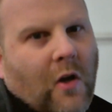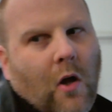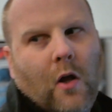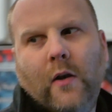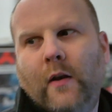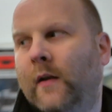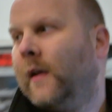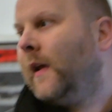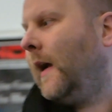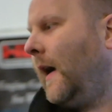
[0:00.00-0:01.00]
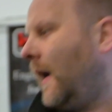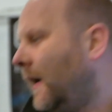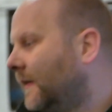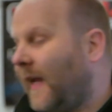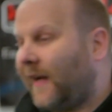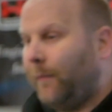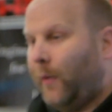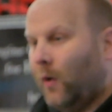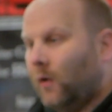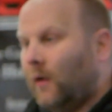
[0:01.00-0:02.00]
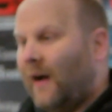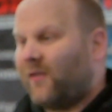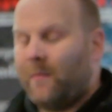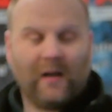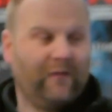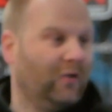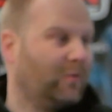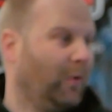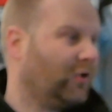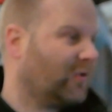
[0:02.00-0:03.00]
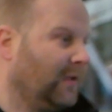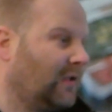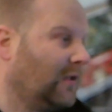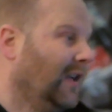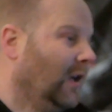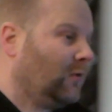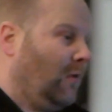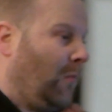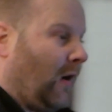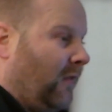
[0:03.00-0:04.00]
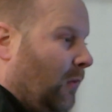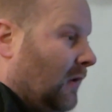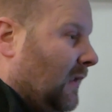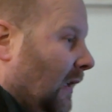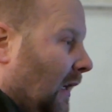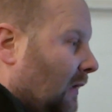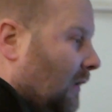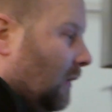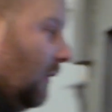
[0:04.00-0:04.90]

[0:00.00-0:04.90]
done second pull after making a few small adjustments. So Mark, if you want to see this,